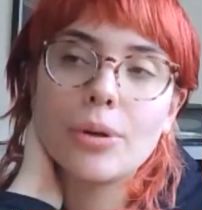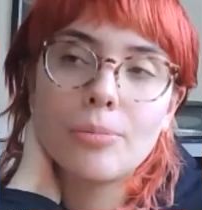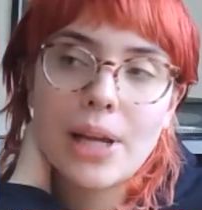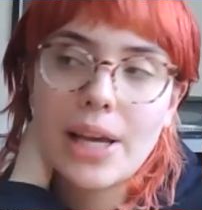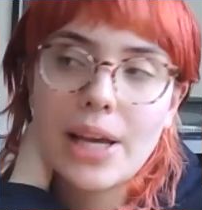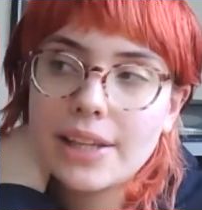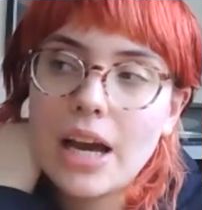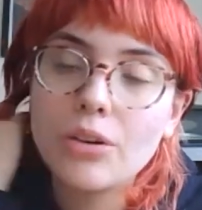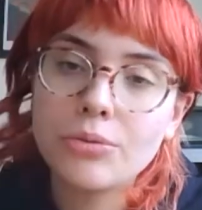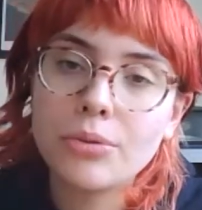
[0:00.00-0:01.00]
played
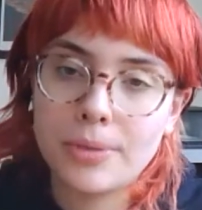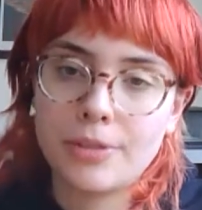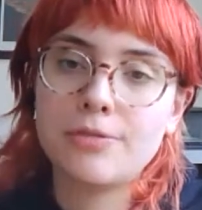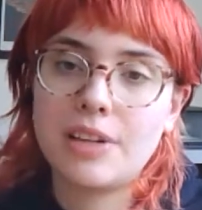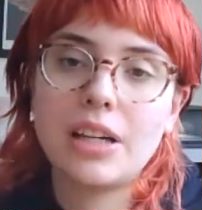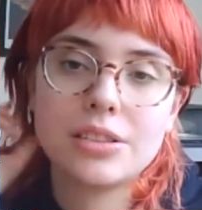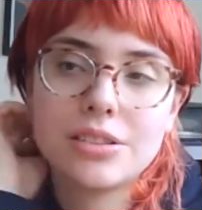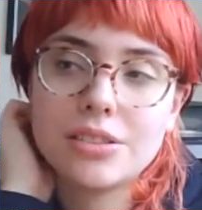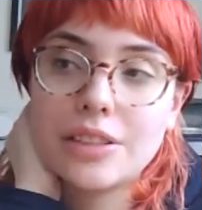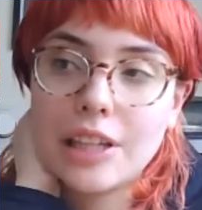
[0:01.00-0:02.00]
Loud Women Fest.